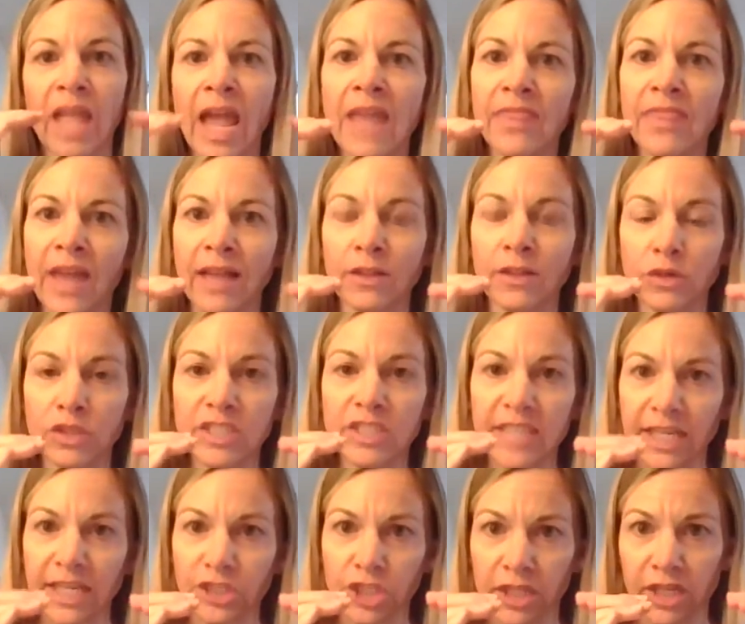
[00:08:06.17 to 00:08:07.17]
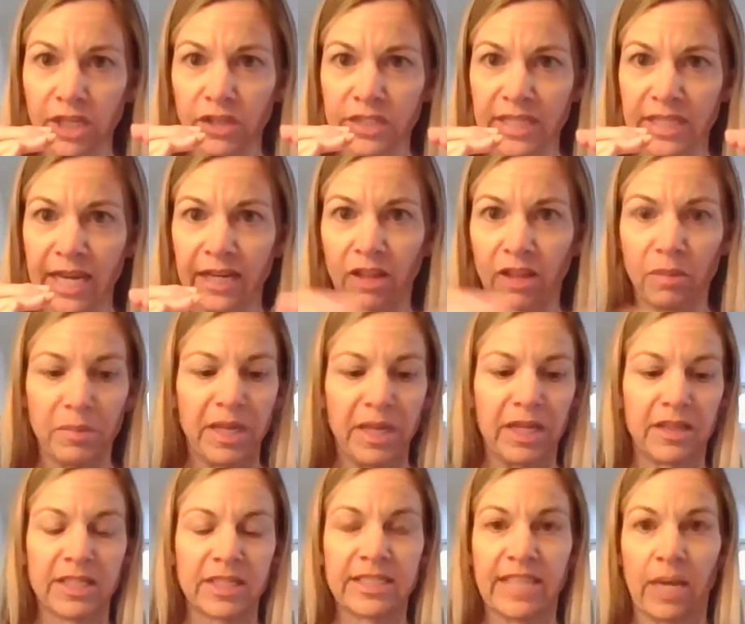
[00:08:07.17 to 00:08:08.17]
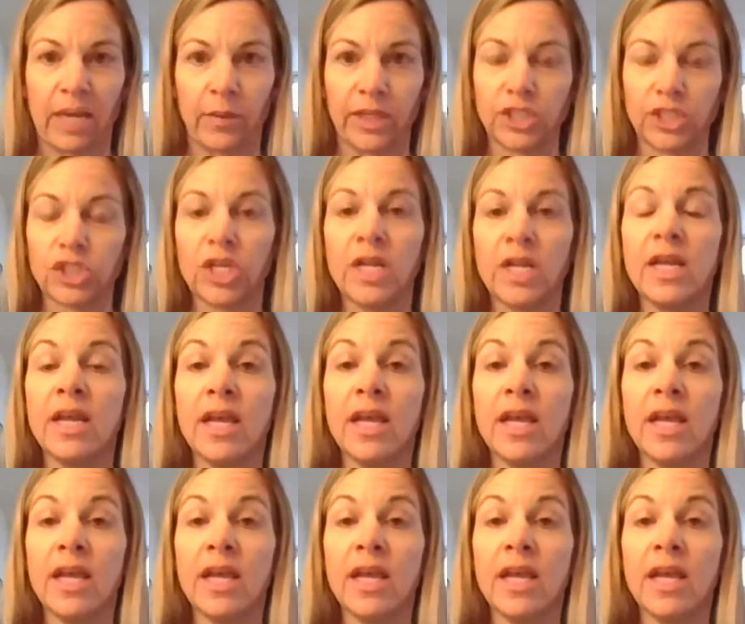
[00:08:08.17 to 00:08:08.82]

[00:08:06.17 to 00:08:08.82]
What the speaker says: And that little section there is kind of the meat of the sandwich.